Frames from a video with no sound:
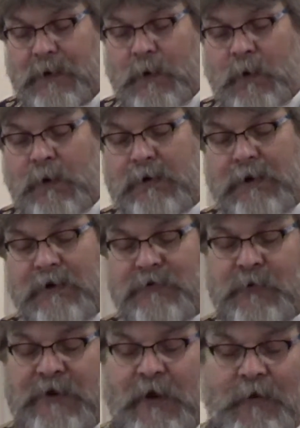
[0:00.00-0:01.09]
Or
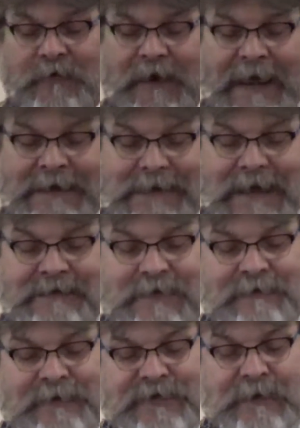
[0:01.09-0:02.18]
do we overanalyze
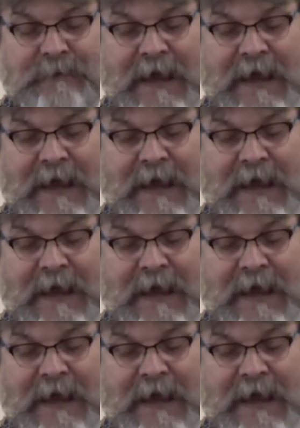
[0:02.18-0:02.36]
everything,